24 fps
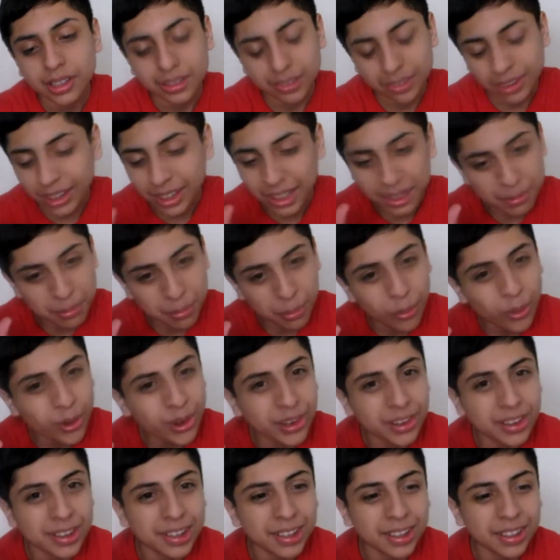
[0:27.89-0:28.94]
tiny
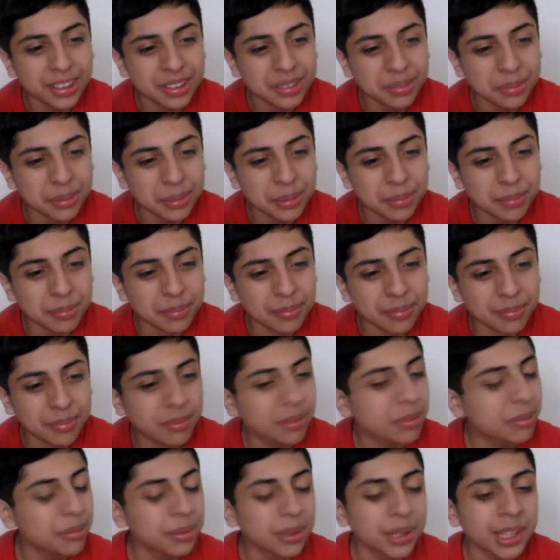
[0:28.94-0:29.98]
important announcement.
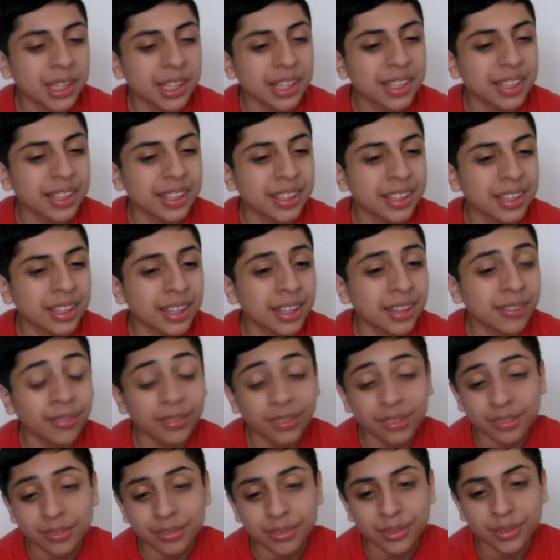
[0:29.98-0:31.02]
I mean, it
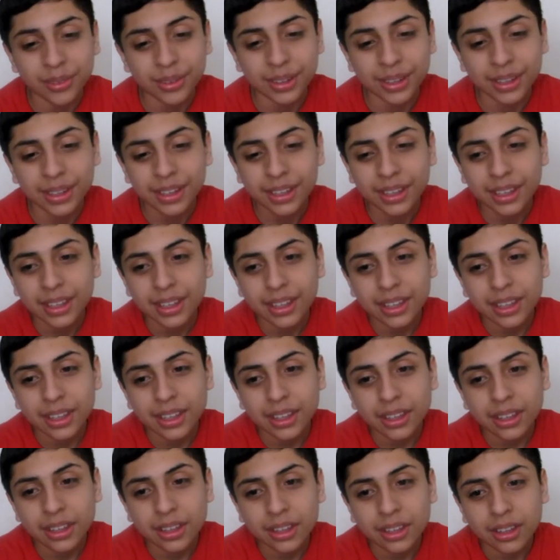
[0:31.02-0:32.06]
wasn't really
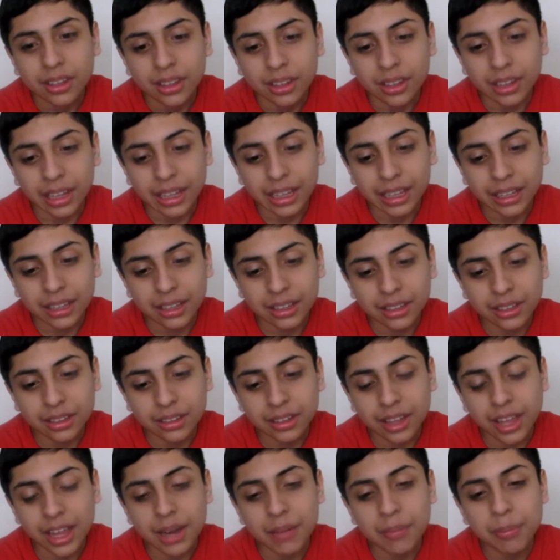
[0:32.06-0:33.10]
like
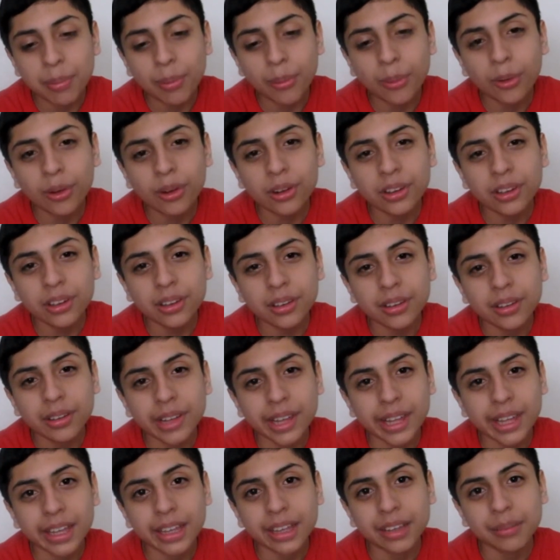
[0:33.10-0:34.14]
that important.
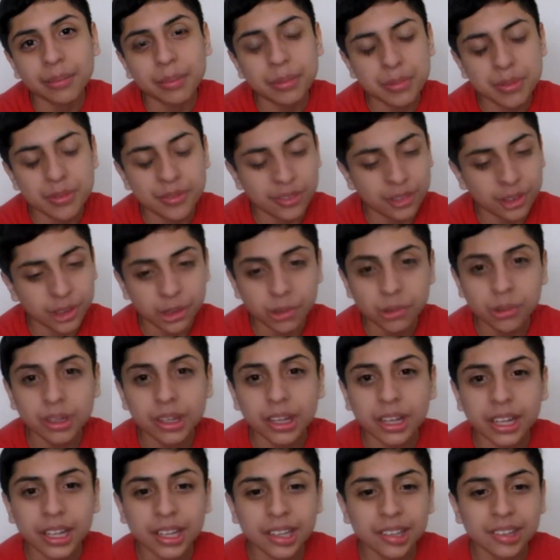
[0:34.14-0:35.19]
Like maybe for you
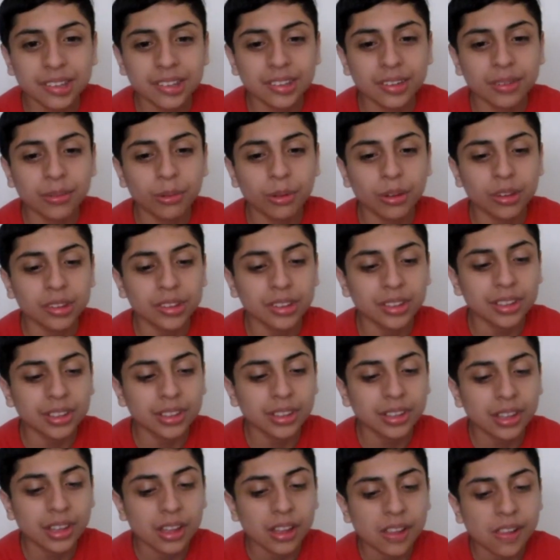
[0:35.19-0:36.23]
guys, it wasn't.
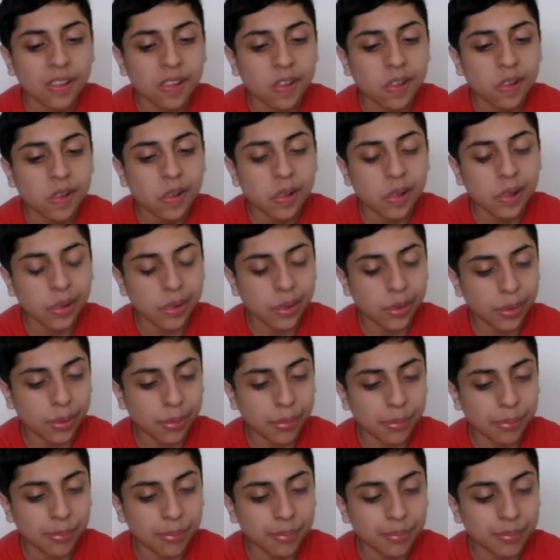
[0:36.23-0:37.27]

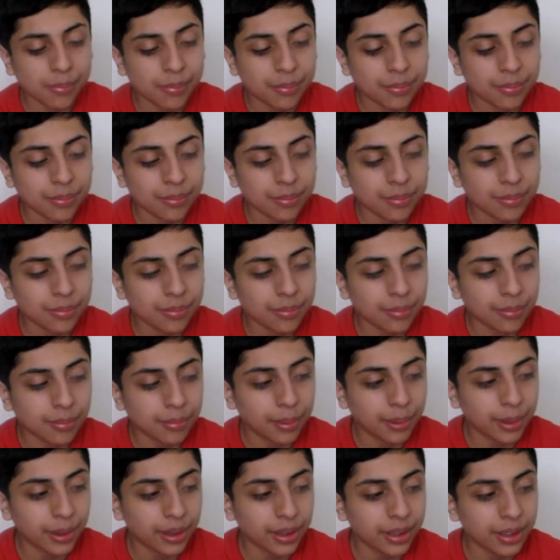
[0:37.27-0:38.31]
Um,
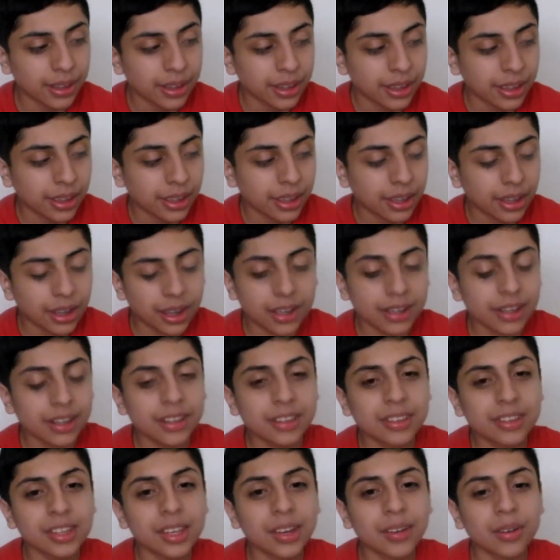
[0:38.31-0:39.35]
but I
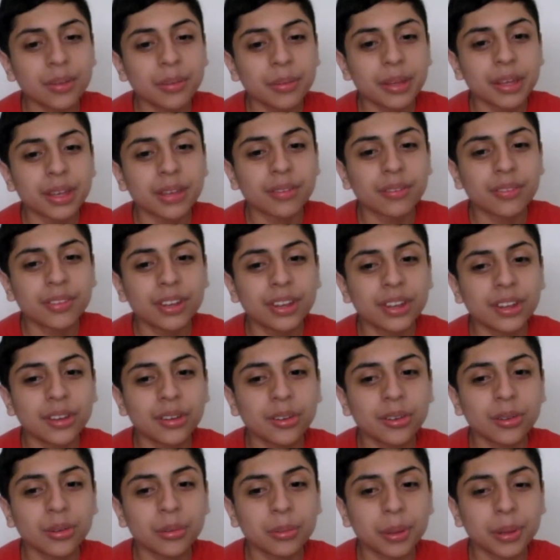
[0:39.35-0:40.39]
did say I would make a
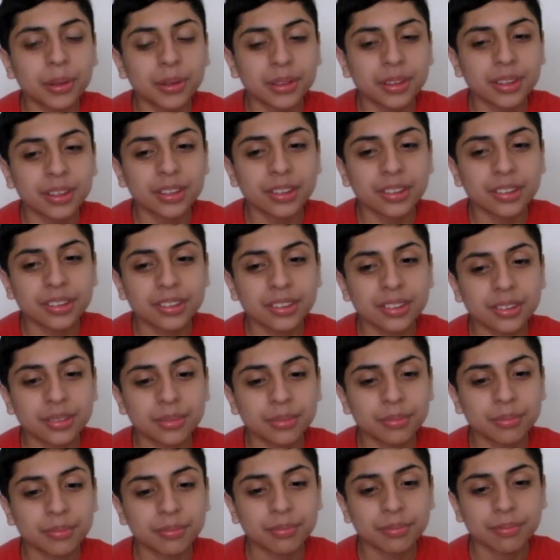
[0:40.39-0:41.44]
video about this
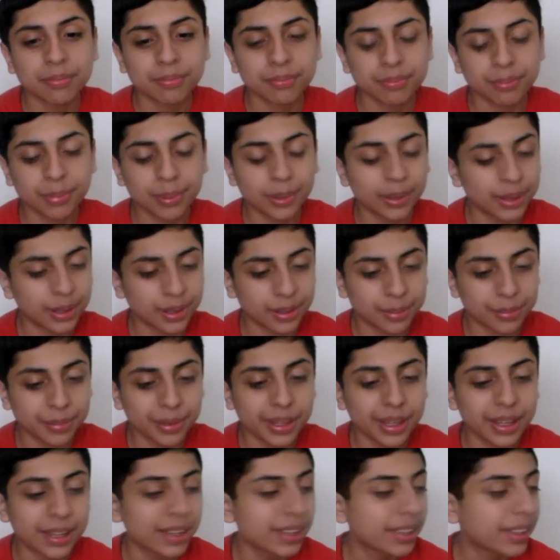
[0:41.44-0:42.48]
but um,
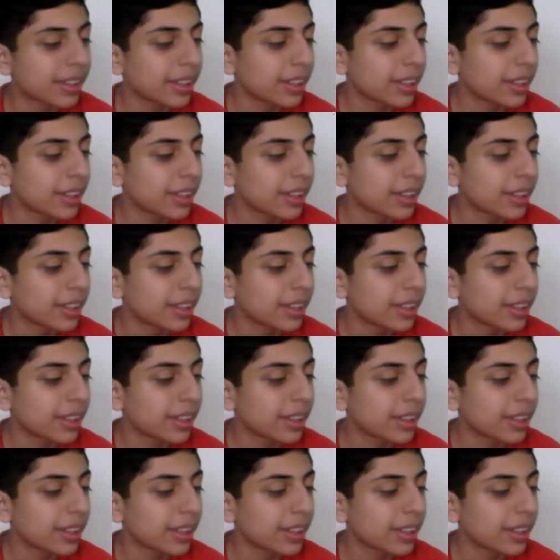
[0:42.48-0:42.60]
yeah.